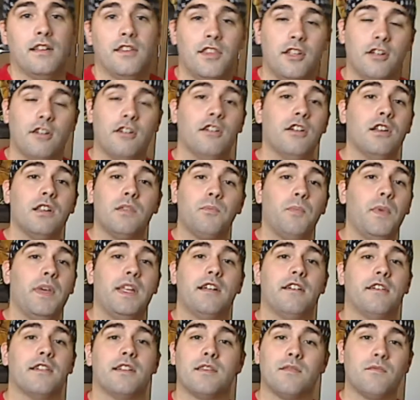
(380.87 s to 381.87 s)
The
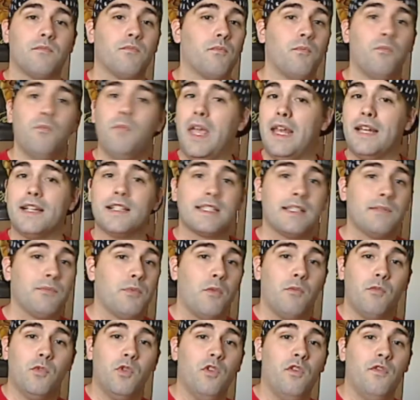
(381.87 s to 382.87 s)
Earthbenders made a
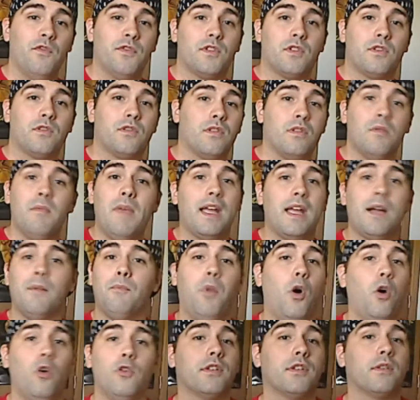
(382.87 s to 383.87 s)
simple move to make a
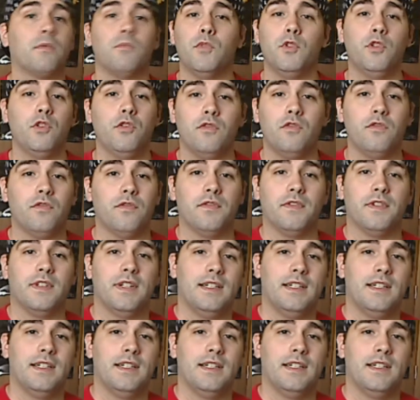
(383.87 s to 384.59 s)
boulder move.